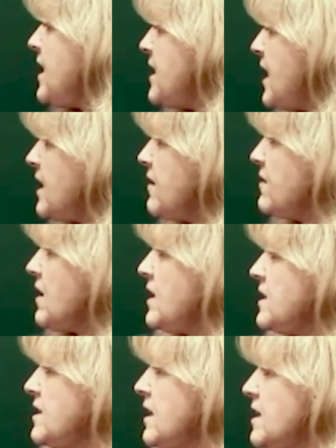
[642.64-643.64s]
Negative
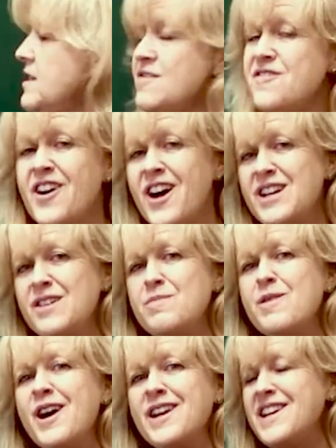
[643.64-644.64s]
99 divided
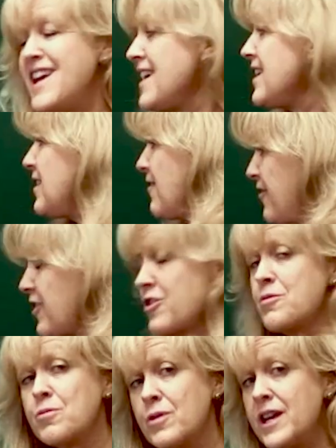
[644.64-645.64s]
by negative
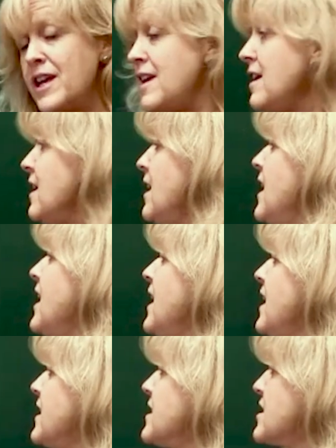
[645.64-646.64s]
3
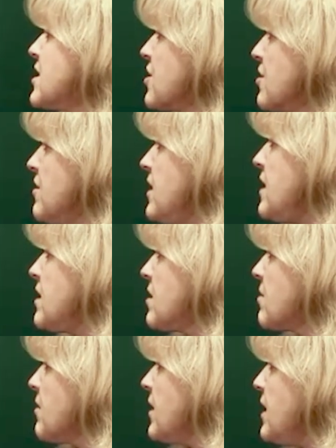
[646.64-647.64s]
is
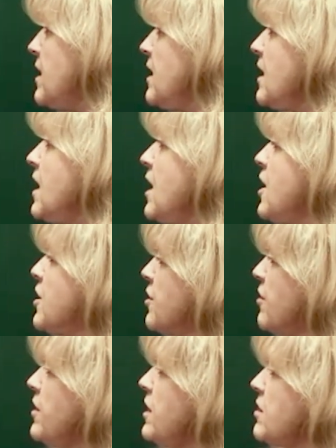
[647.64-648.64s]
33.
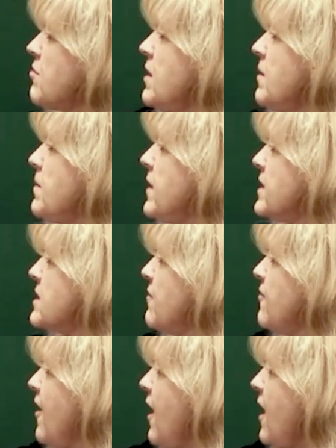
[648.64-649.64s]
33 plus
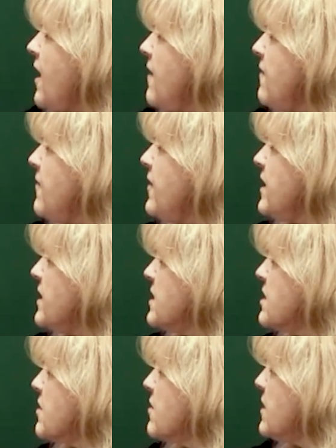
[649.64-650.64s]
5 is
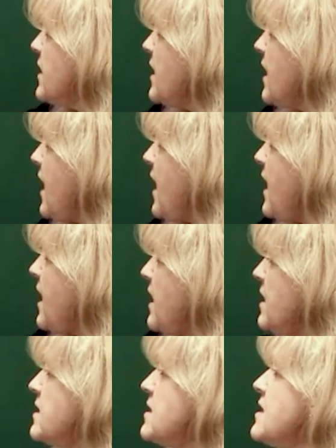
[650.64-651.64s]

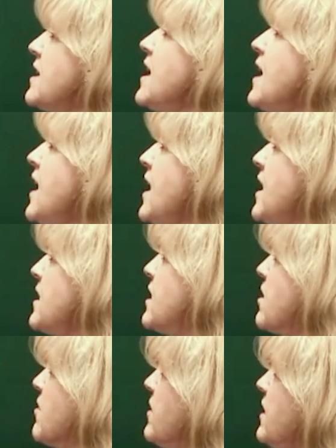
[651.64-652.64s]
38. And
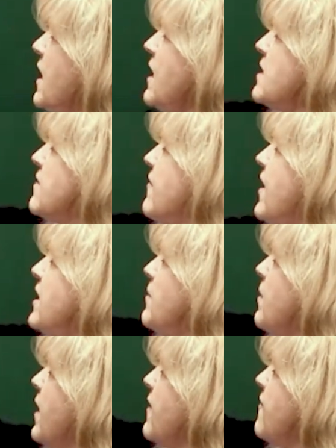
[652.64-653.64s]
38
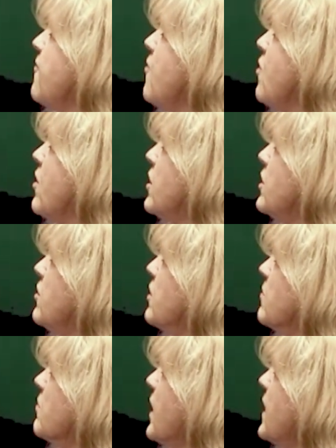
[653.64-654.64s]
divided by 4, you
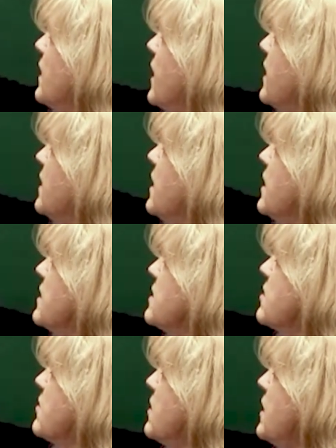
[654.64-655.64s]
can write like this,
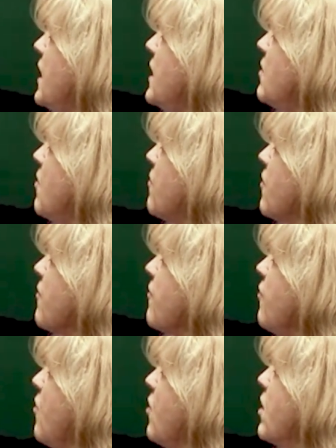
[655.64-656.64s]
38 over
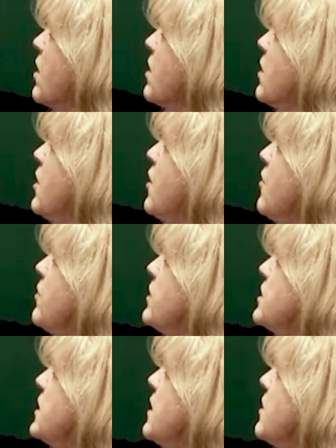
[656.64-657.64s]
4,
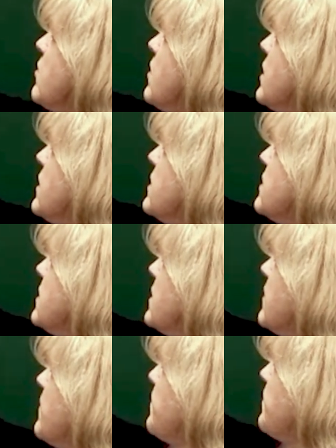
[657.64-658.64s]
which equals